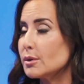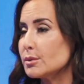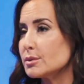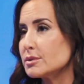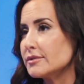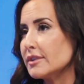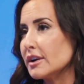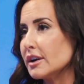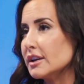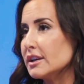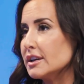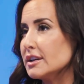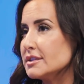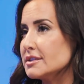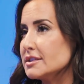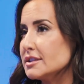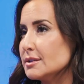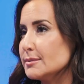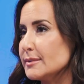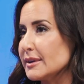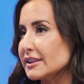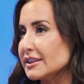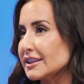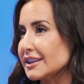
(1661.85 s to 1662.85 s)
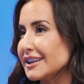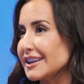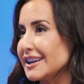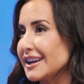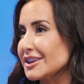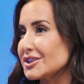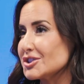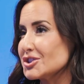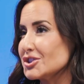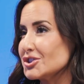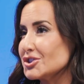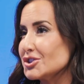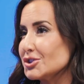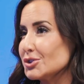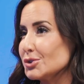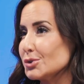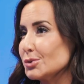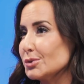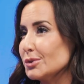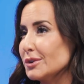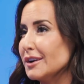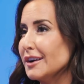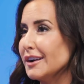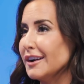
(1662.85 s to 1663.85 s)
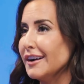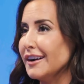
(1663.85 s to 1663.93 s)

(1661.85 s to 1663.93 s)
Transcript: It was very easy to make the connection to